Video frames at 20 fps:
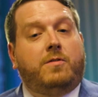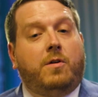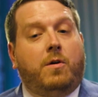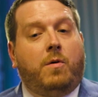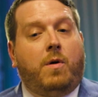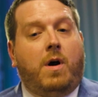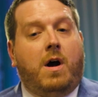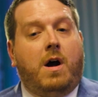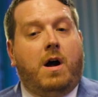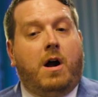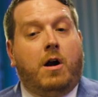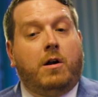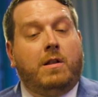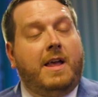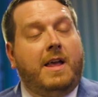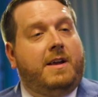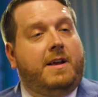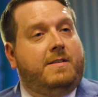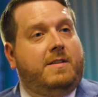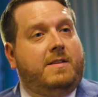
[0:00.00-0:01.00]
so uh, our
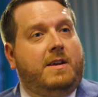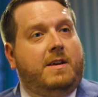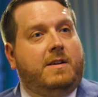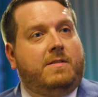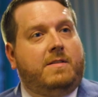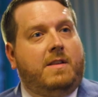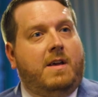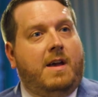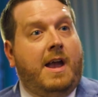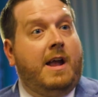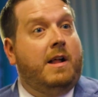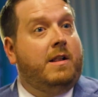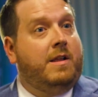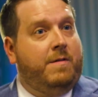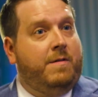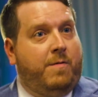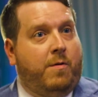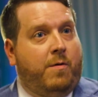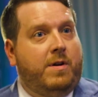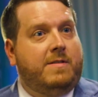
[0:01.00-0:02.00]
legacy is the A L E
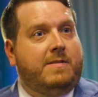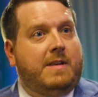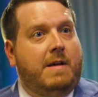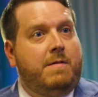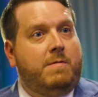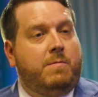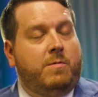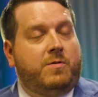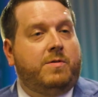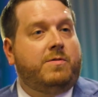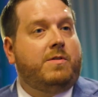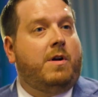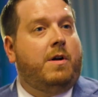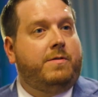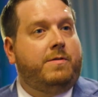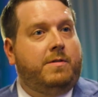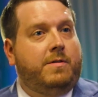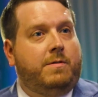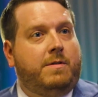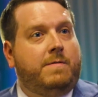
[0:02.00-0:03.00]
forty-seven, which was
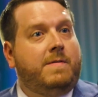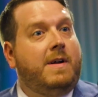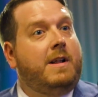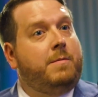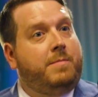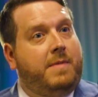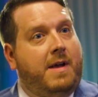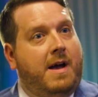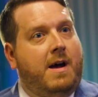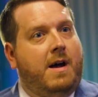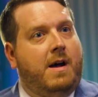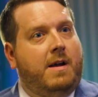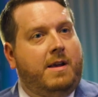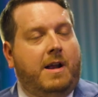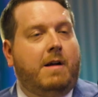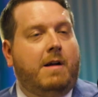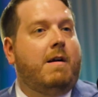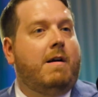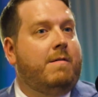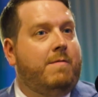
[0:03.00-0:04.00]
also developed uh,
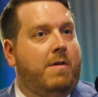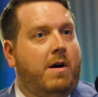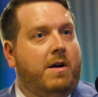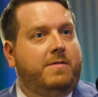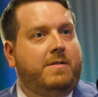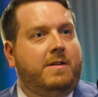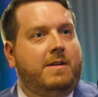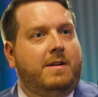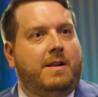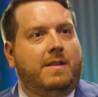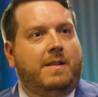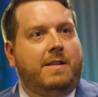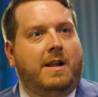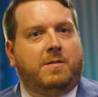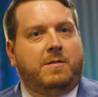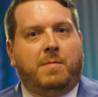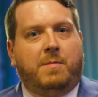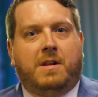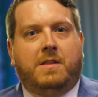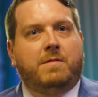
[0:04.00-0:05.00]
here out of Austin, and
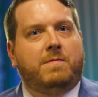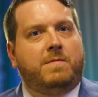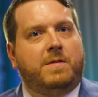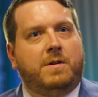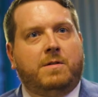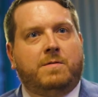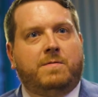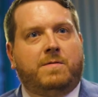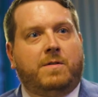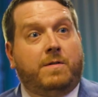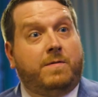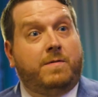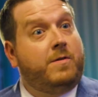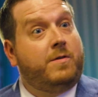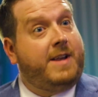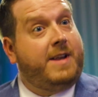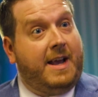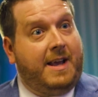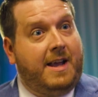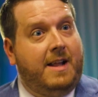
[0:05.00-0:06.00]
that's been in the field for, for
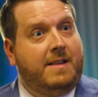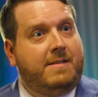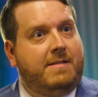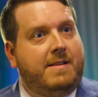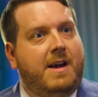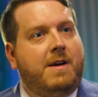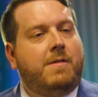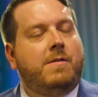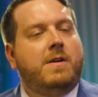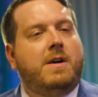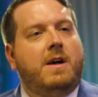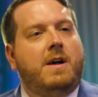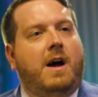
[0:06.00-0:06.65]
decades now.